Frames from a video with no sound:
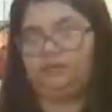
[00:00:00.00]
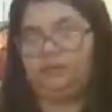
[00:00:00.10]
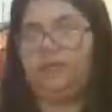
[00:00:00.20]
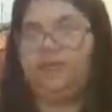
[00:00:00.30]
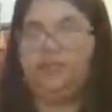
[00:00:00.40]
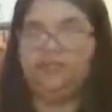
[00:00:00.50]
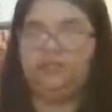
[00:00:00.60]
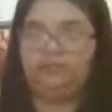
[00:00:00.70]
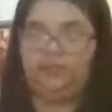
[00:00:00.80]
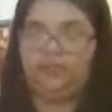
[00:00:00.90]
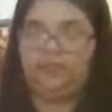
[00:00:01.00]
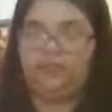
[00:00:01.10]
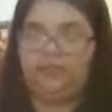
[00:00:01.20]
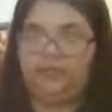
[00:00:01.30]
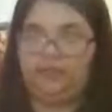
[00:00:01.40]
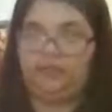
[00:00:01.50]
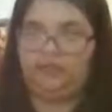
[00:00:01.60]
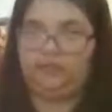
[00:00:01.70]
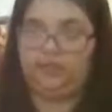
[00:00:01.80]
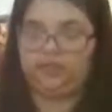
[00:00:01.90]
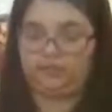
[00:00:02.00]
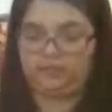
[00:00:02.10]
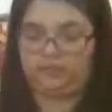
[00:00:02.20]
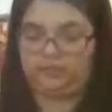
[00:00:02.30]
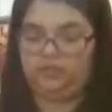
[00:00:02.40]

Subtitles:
We went out to lunch to get a lunch with